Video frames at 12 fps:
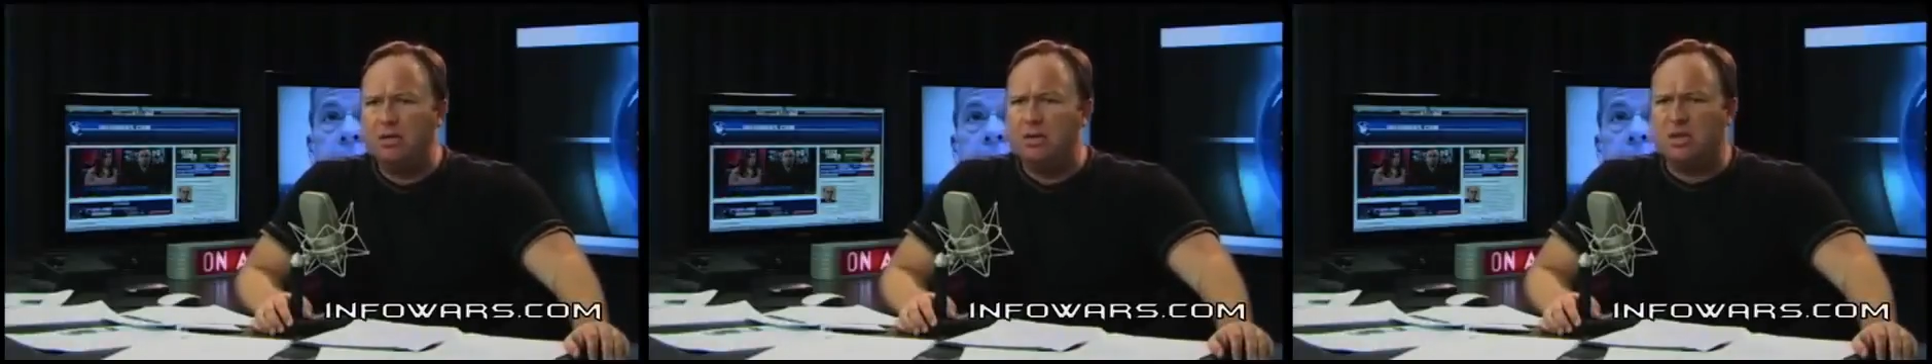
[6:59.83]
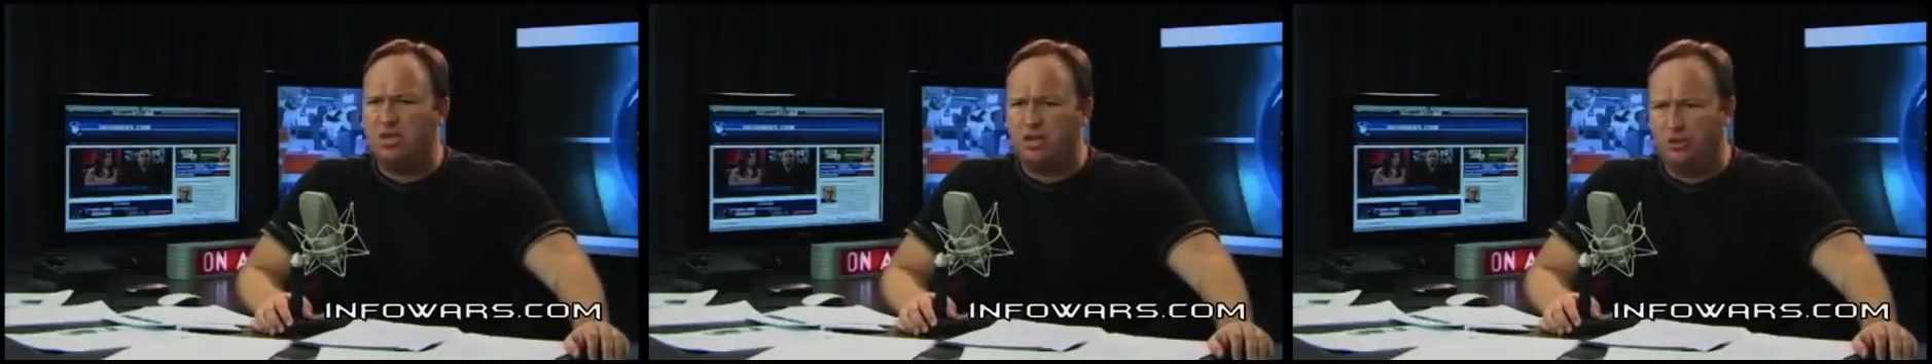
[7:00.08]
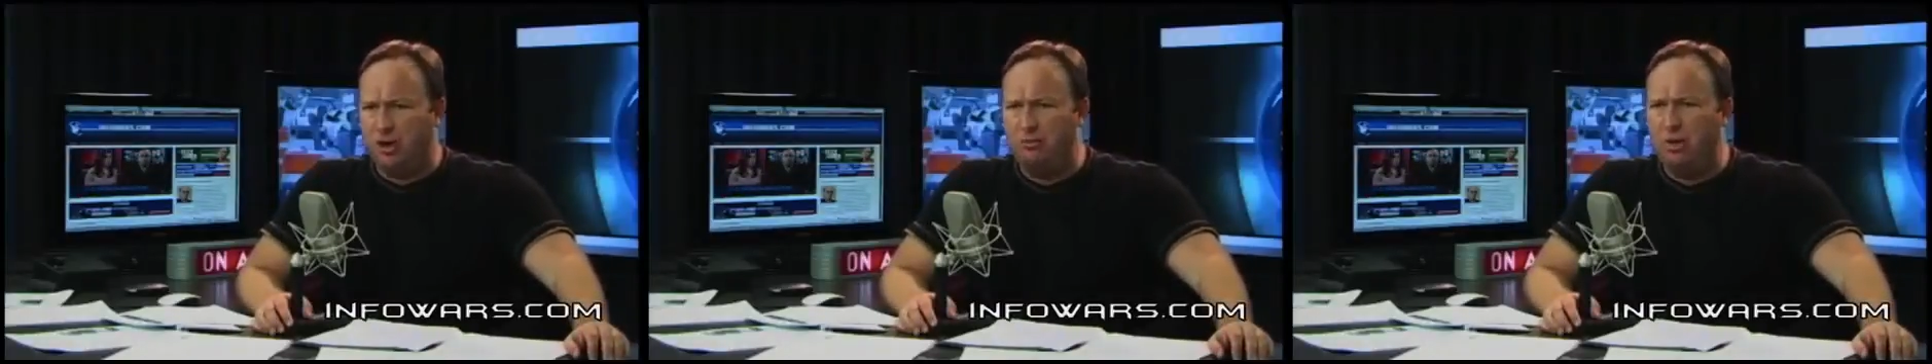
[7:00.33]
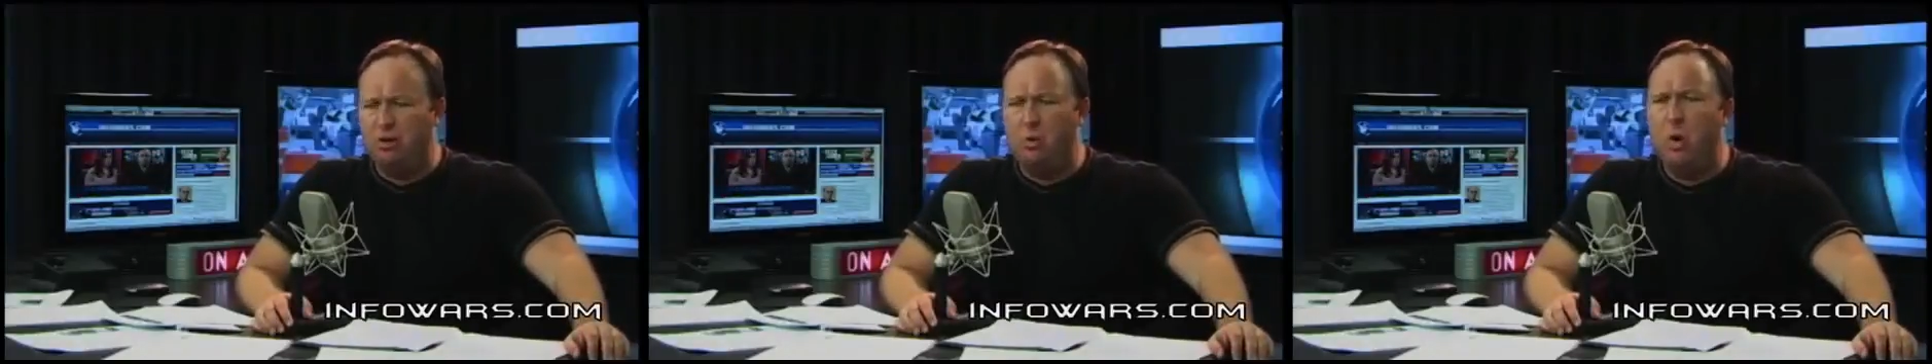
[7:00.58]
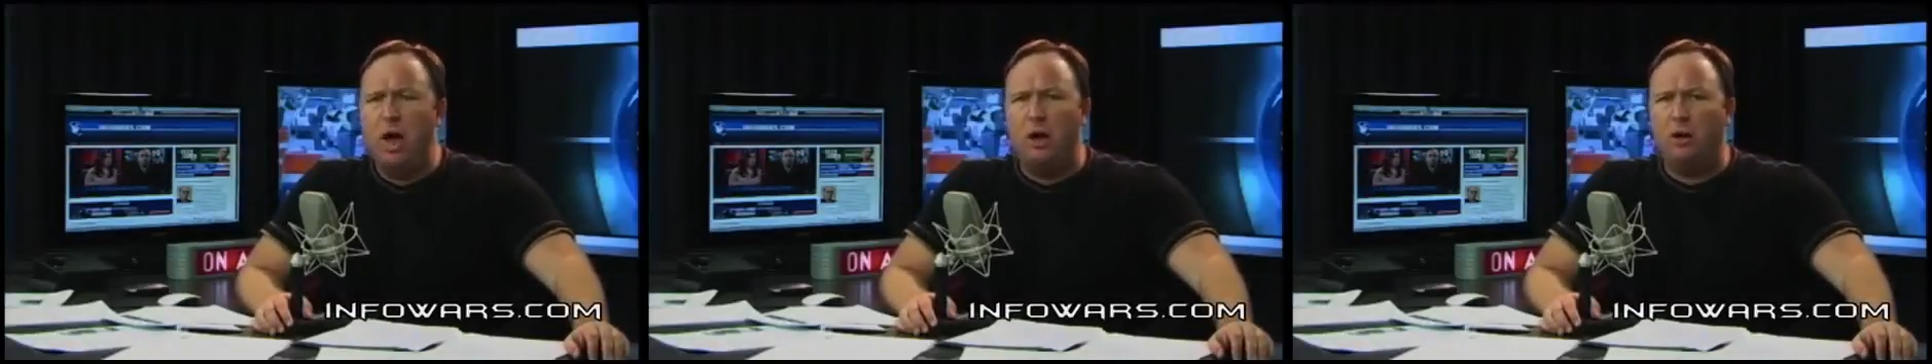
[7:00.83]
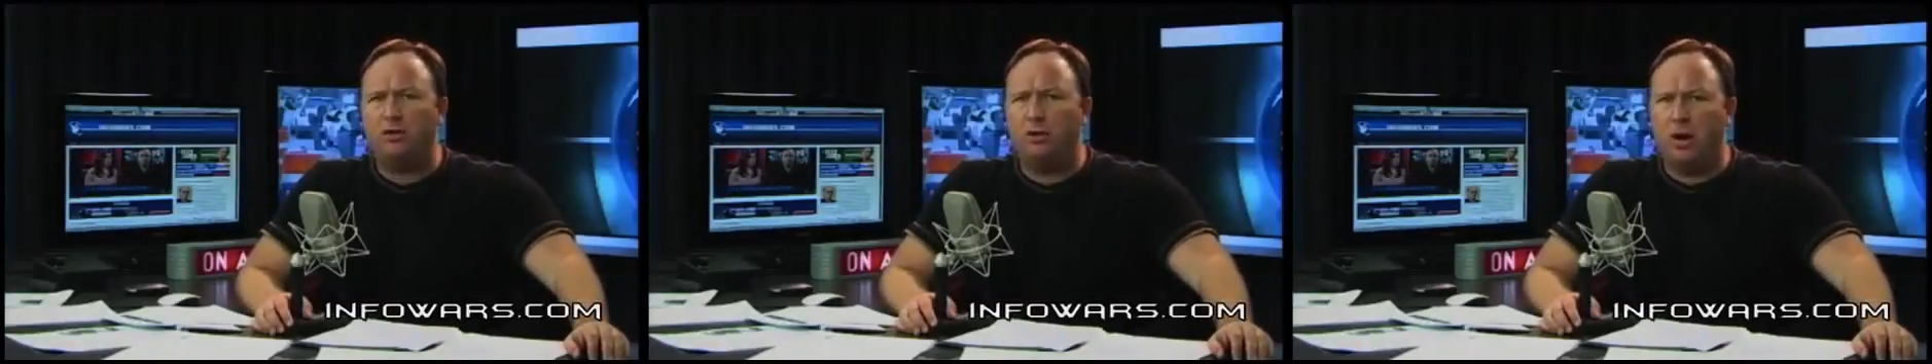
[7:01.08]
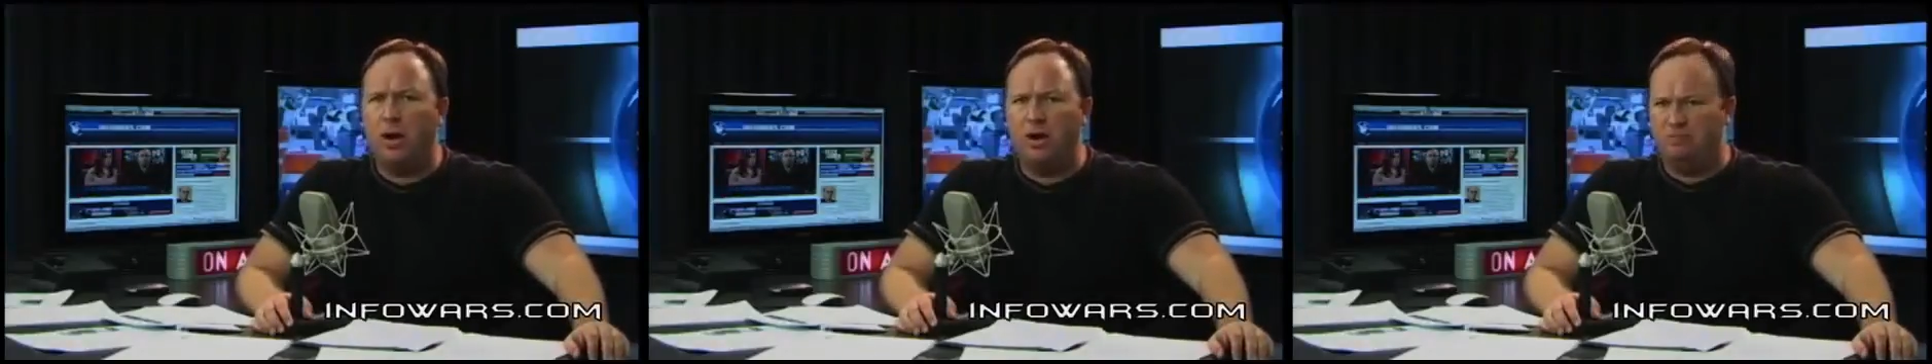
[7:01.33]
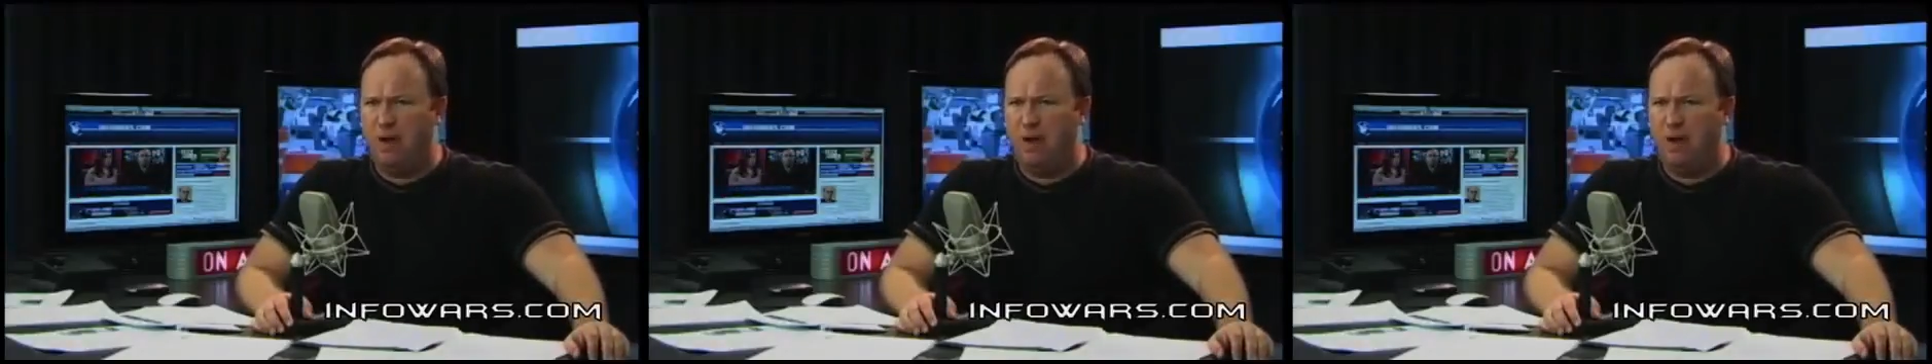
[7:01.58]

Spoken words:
extremely well-trained,